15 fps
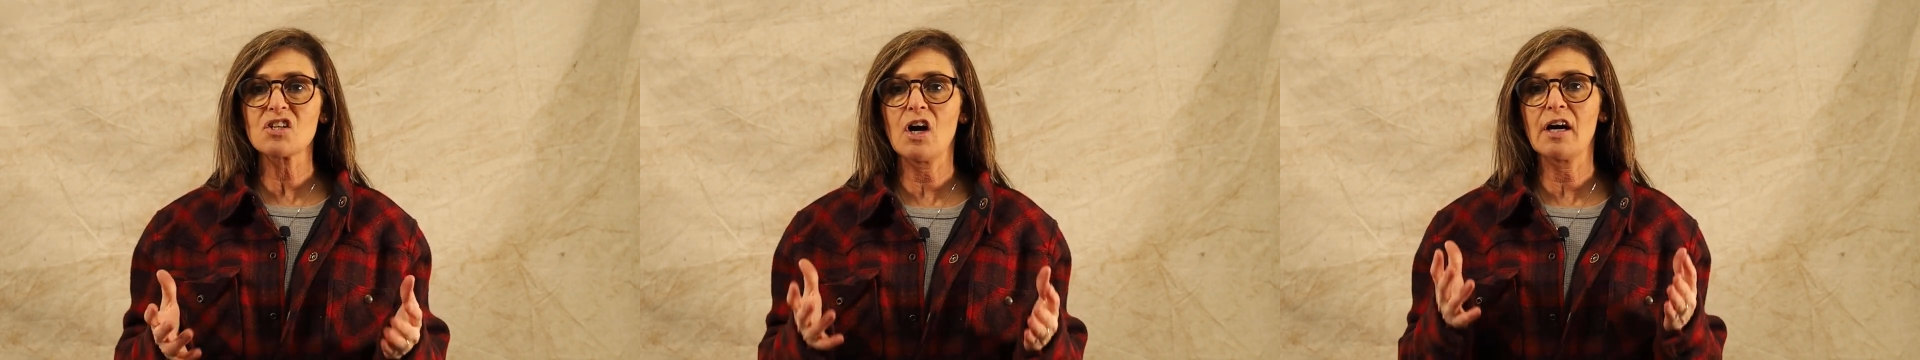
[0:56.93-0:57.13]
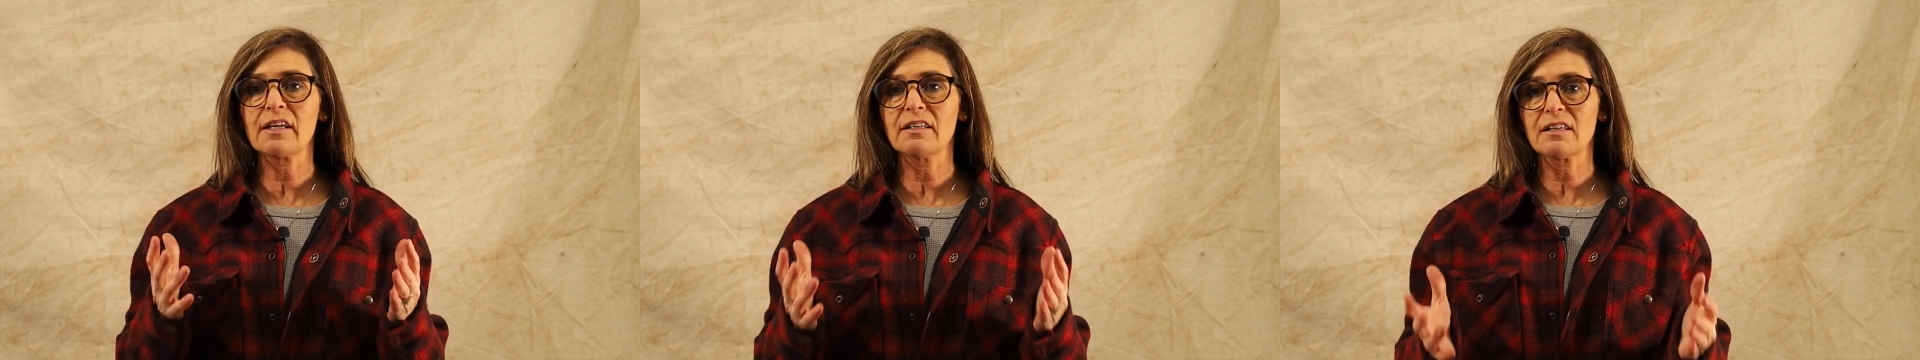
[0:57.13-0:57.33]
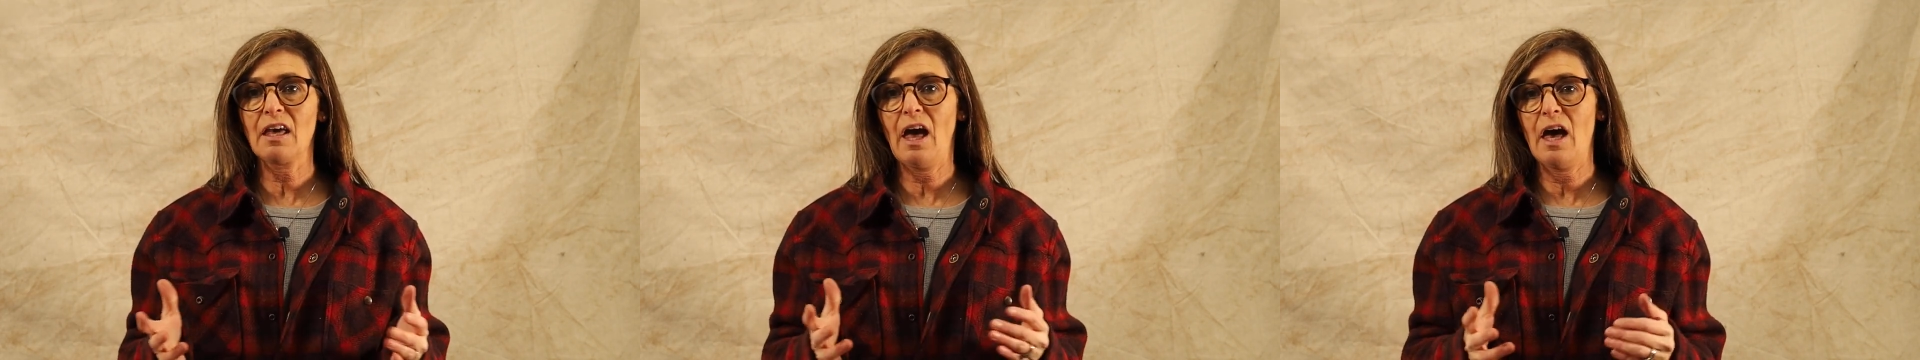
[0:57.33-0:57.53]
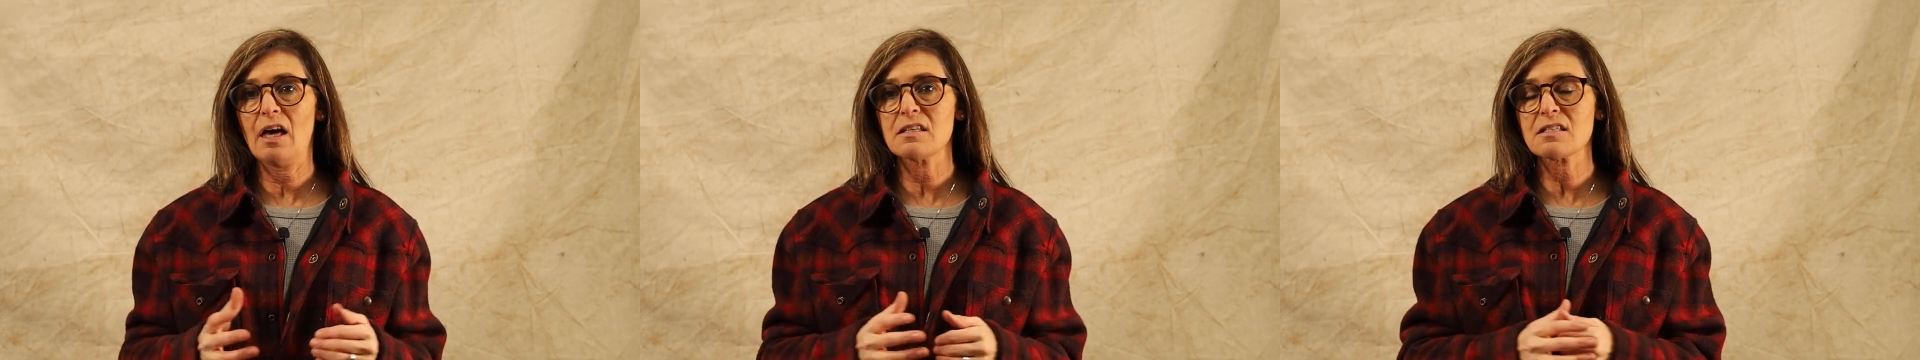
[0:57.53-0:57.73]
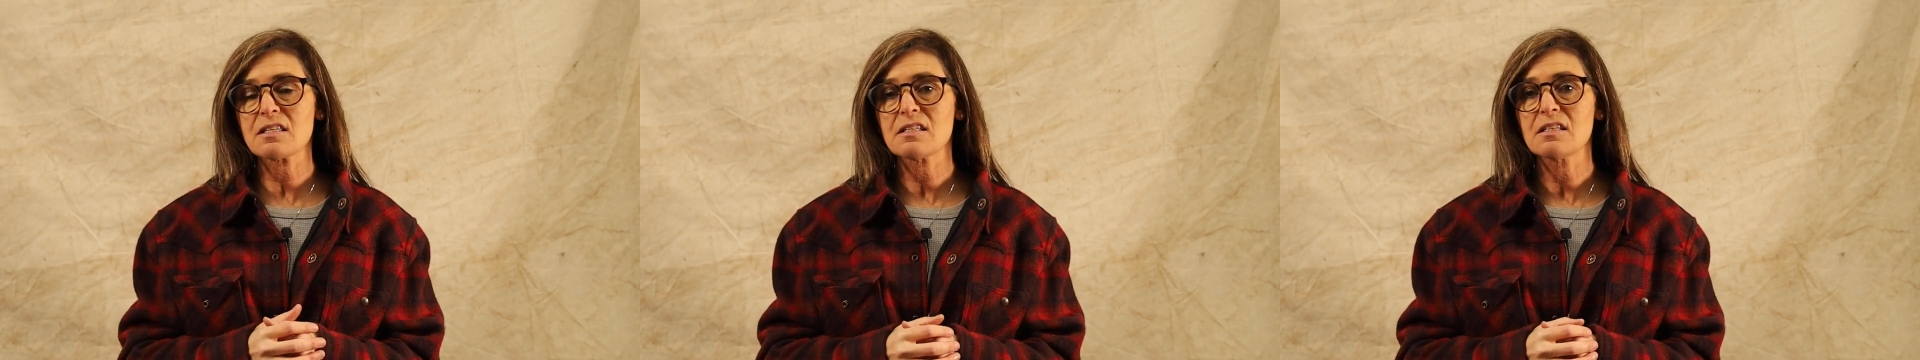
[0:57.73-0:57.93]
dog and
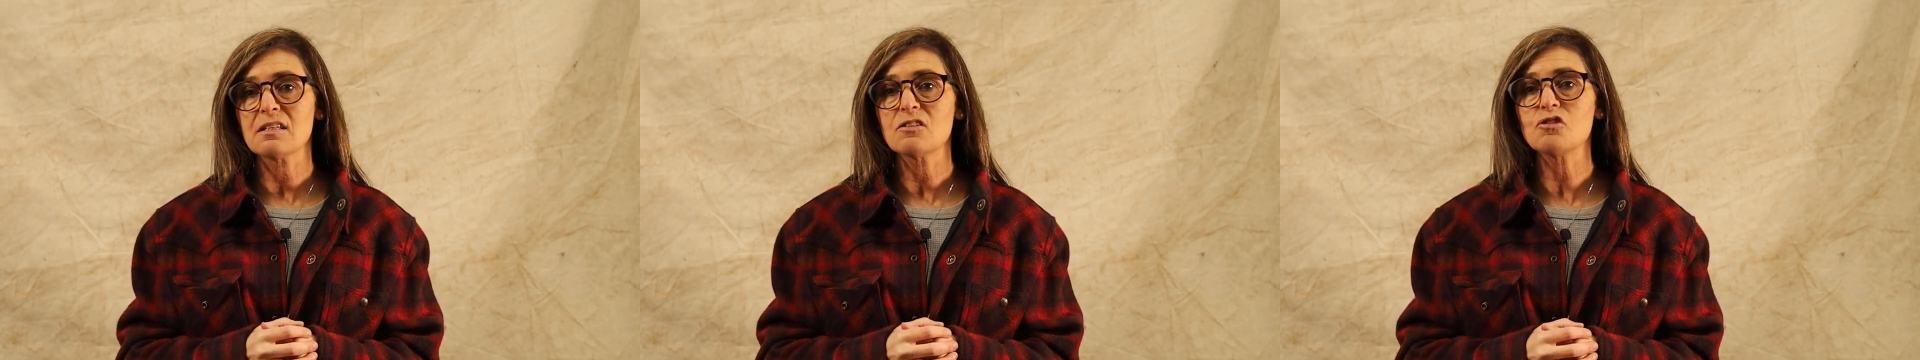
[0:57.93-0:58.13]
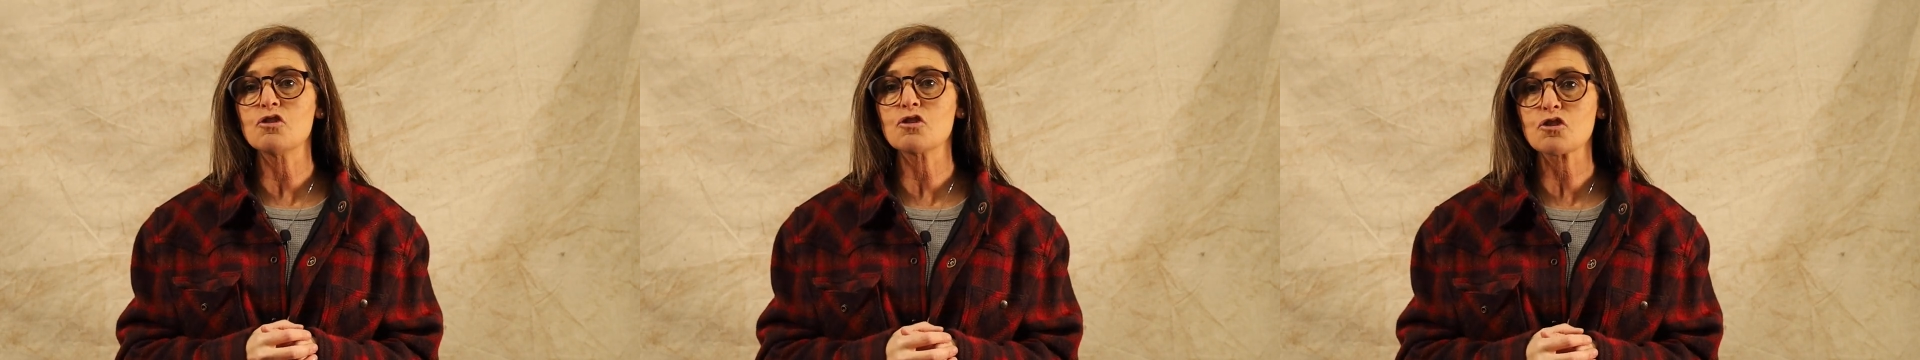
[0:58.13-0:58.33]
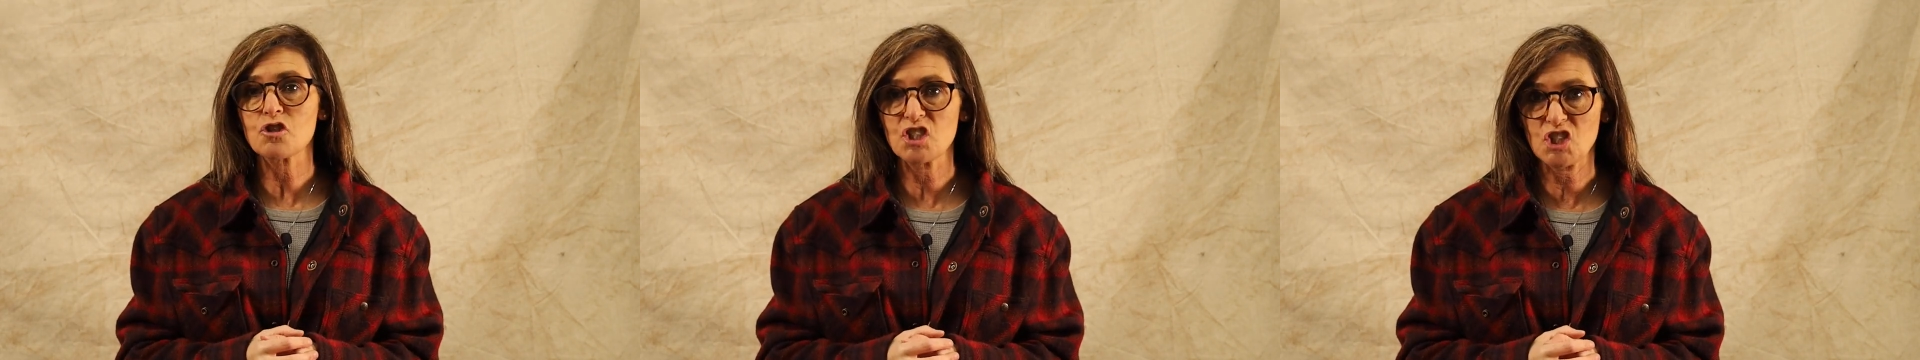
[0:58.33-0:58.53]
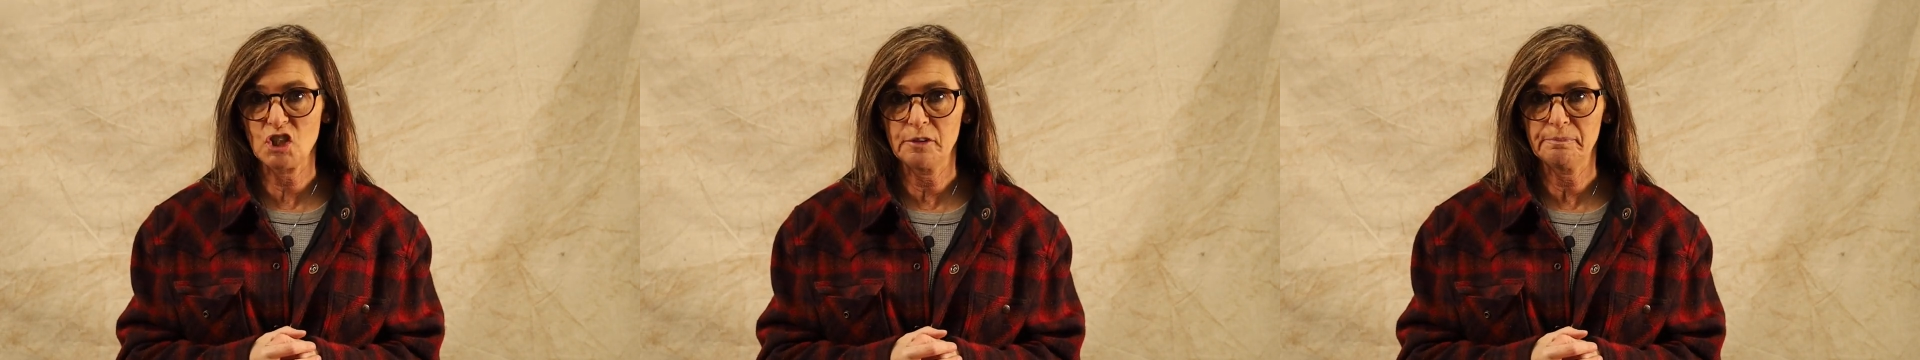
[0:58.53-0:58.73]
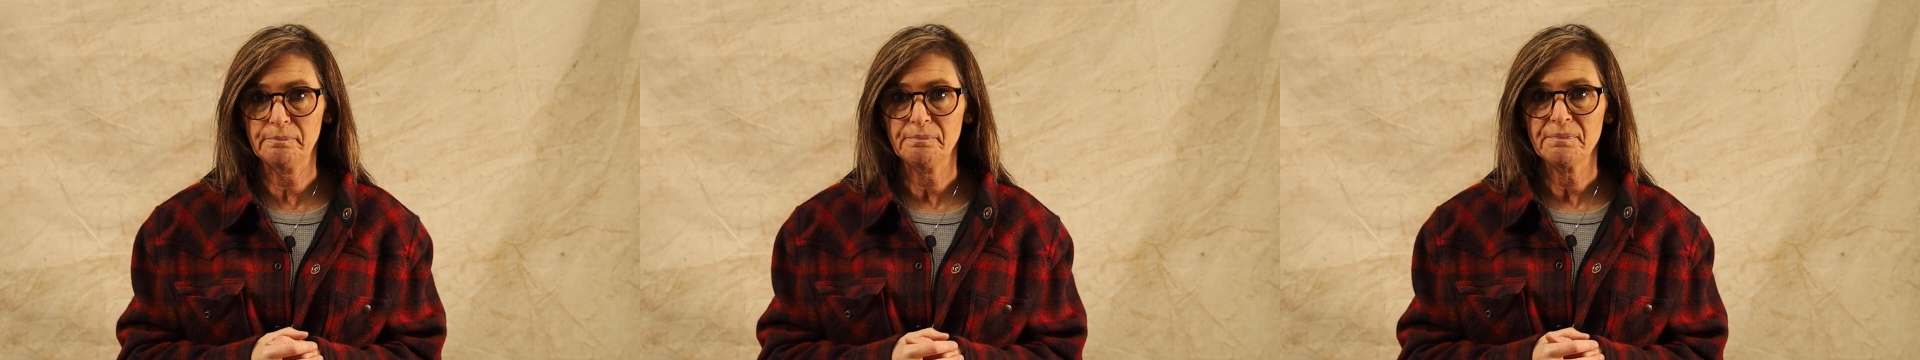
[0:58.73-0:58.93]
cat
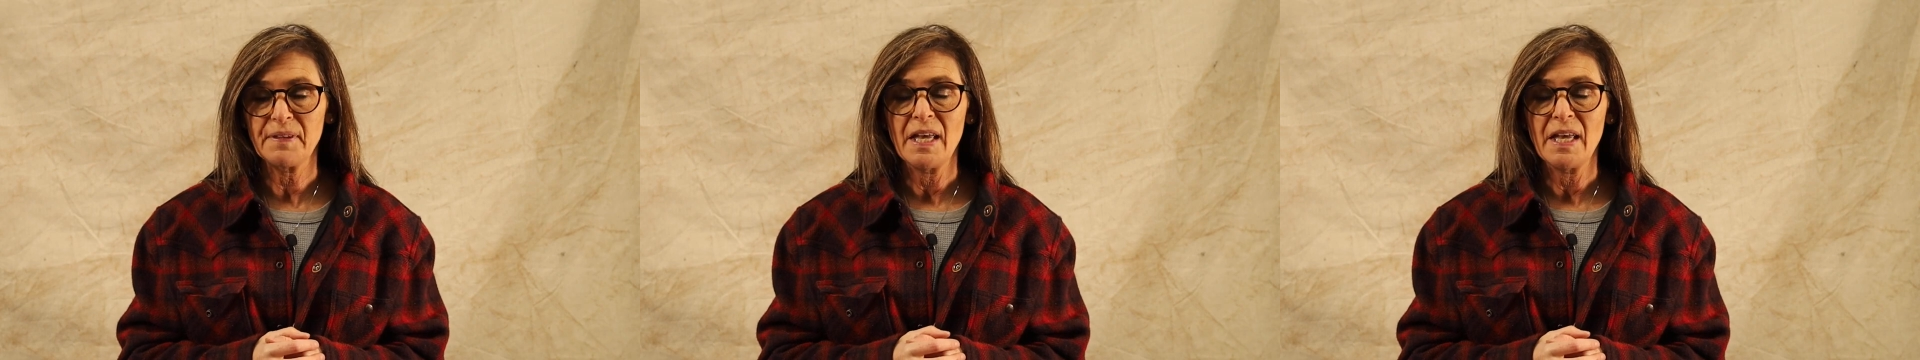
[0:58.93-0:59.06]
nutrition.